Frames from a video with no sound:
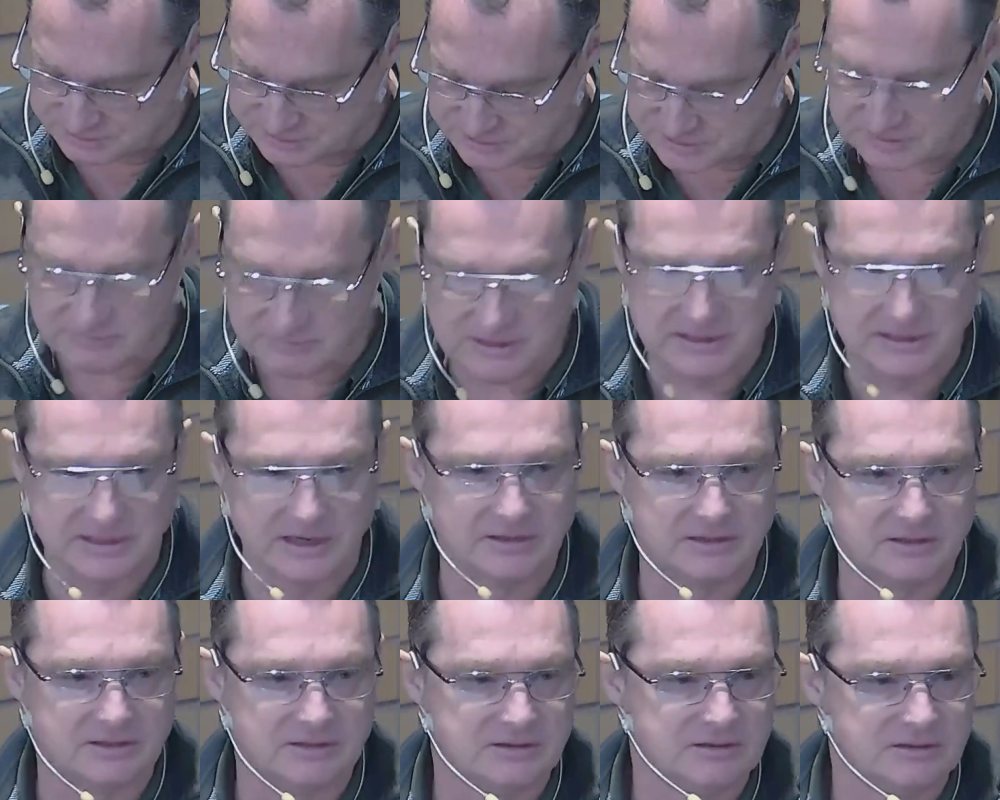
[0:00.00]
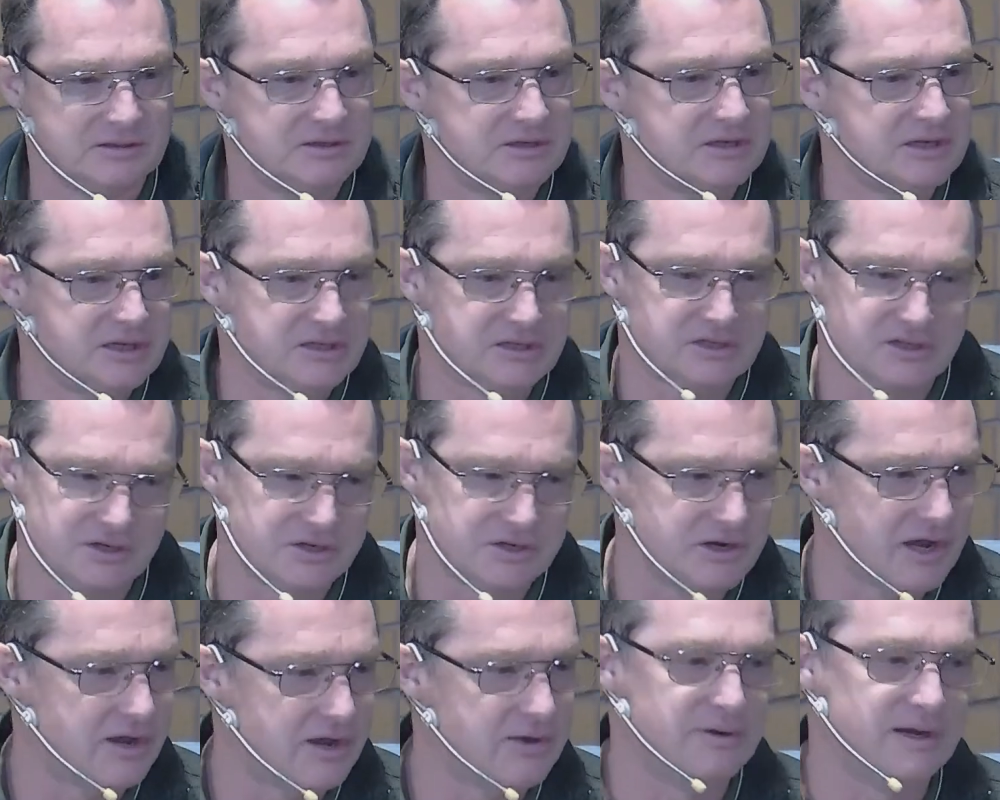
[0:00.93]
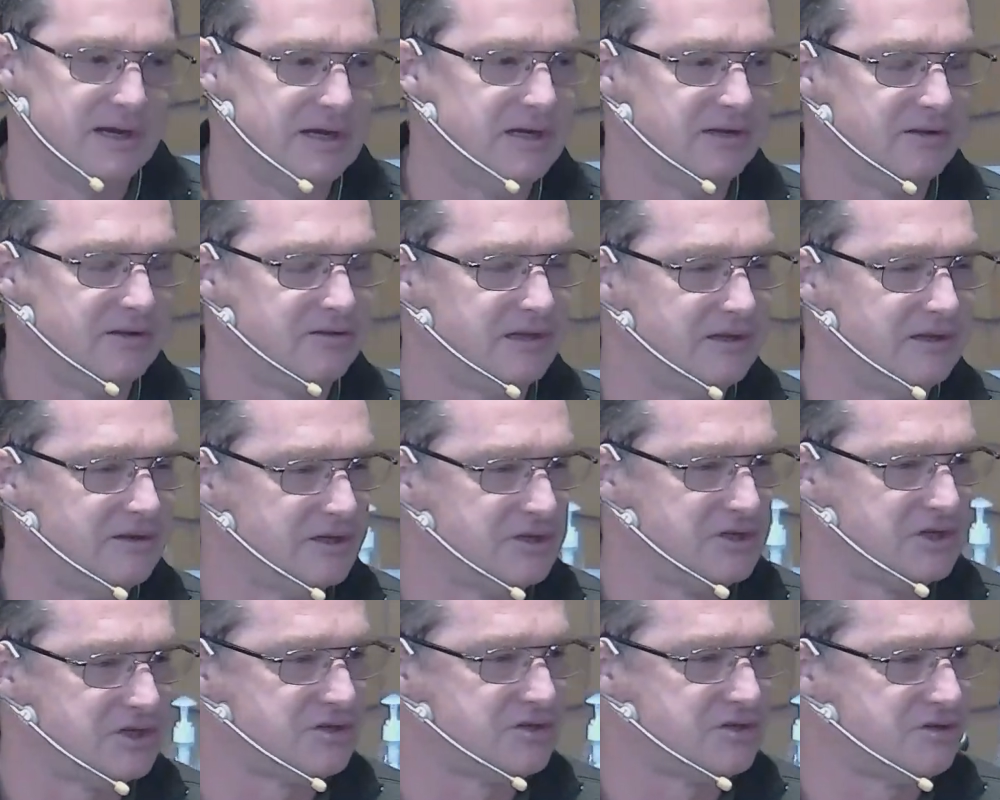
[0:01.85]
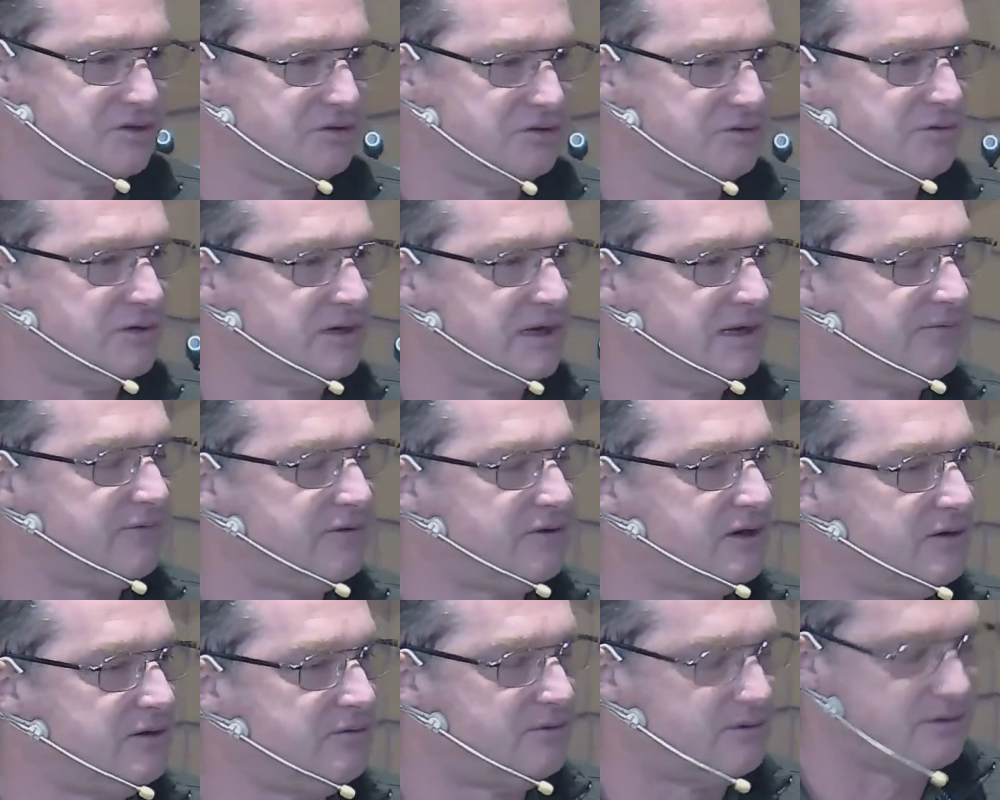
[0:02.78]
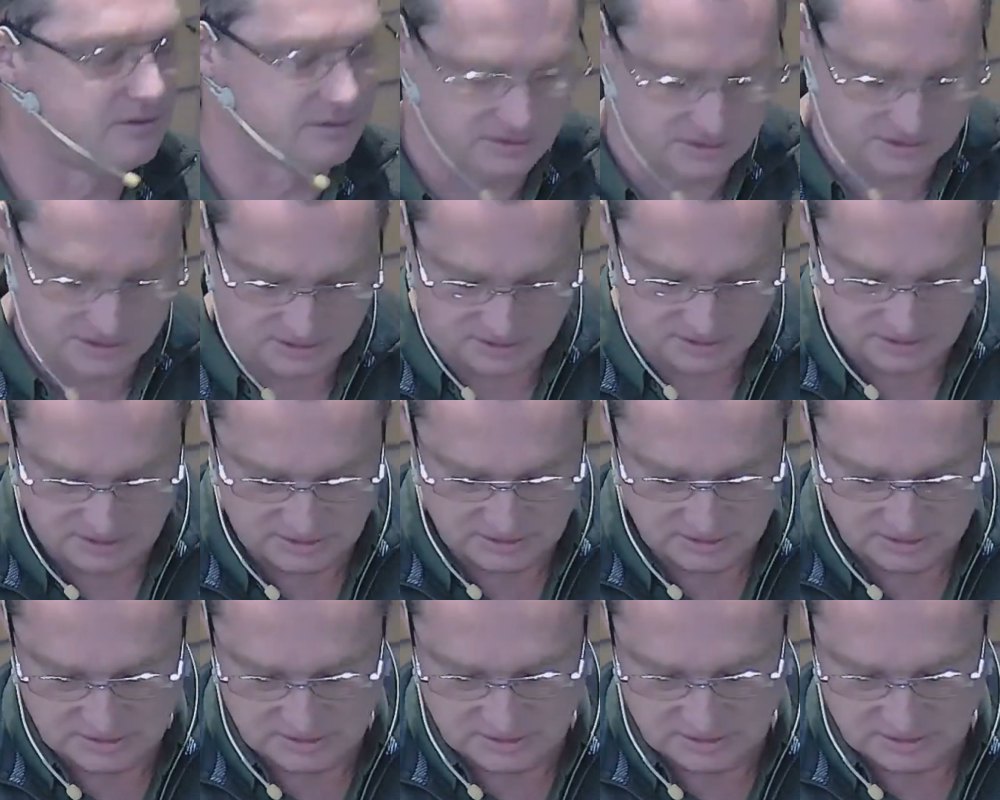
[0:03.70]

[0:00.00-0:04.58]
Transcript: gospels, I really don't need to know anything. I just do whatever I want.